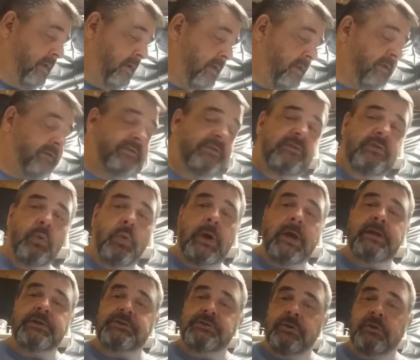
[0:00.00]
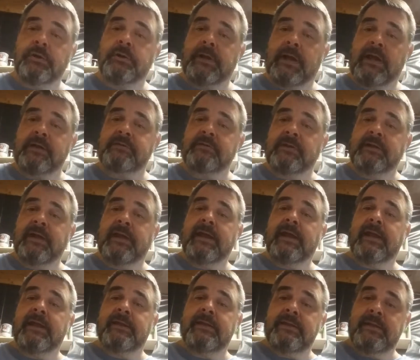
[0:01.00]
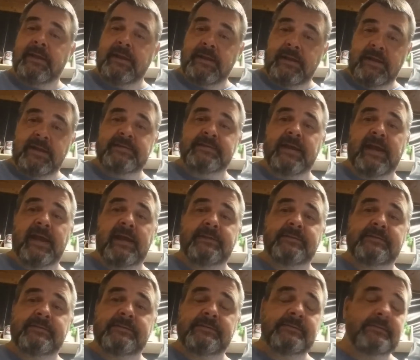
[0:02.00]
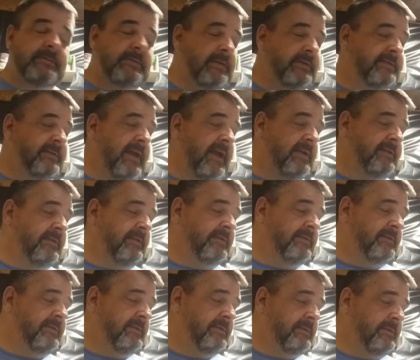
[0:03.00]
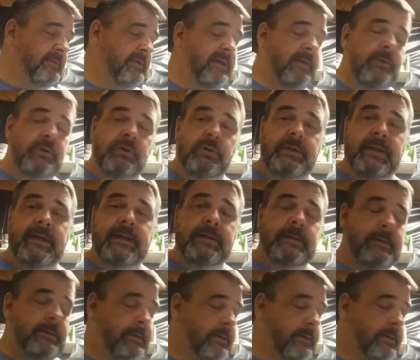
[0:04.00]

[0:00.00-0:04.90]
Now this is the white shirt. Naturally it had the desizing chemical in it.